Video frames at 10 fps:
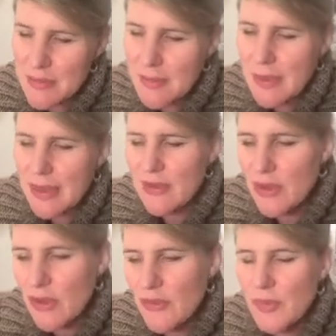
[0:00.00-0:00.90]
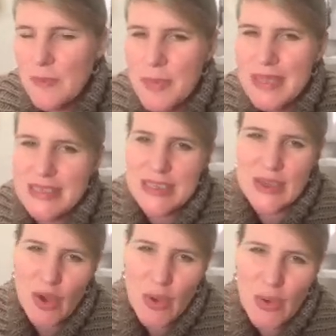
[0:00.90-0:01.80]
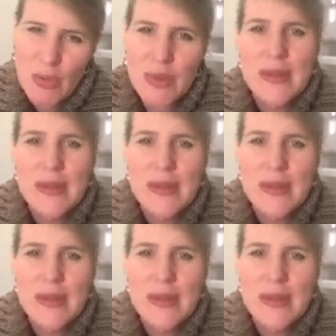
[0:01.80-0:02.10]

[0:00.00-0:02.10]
Am I going to go for BTO?